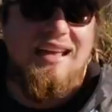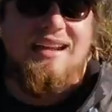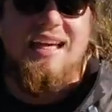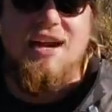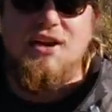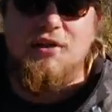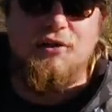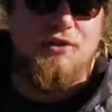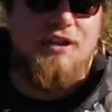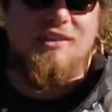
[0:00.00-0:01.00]
yet again
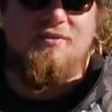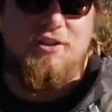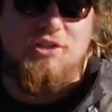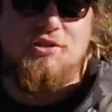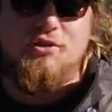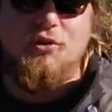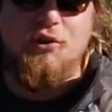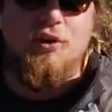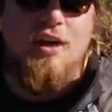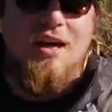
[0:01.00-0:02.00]
another Addicted Fishing
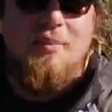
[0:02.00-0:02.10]
tutorial.